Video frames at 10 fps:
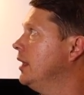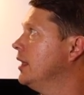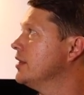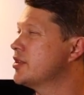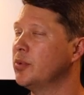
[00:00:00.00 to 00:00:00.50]

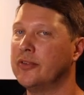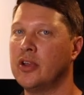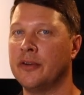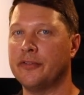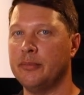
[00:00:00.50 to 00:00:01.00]
And so we've
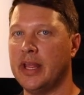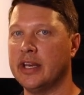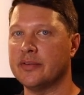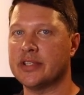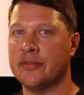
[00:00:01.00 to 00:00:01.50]
gone from
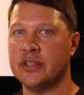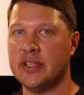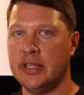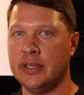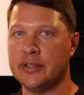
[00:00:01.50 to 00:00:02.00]
negative
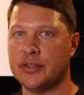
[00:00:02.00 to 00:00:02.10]
17